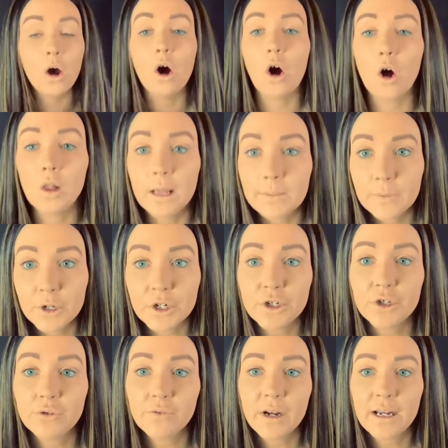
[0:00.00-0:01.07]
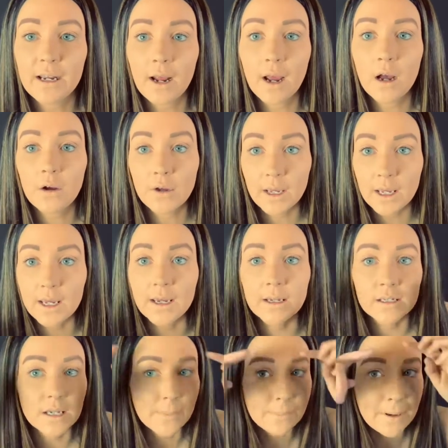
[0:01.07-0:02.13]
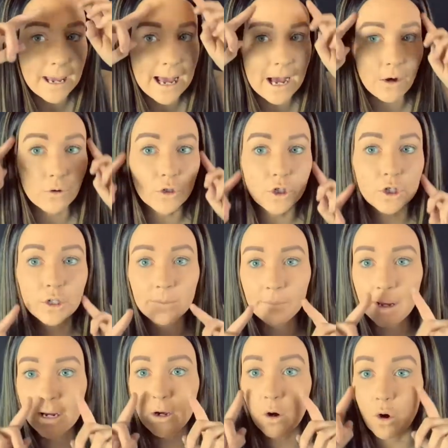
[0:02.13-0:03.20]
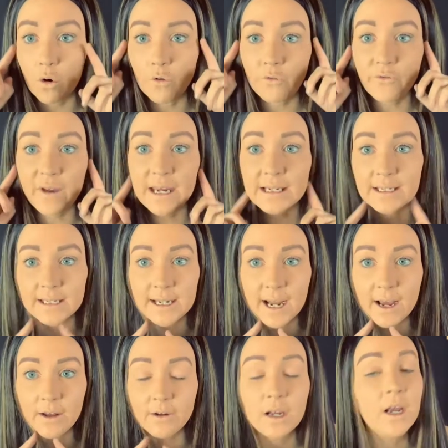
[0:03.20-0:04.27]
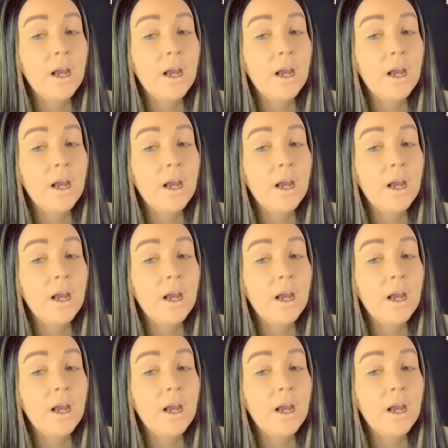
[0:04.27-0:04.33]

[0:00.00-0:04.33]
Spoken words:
All I'm gonna do right now is powder my whole face down.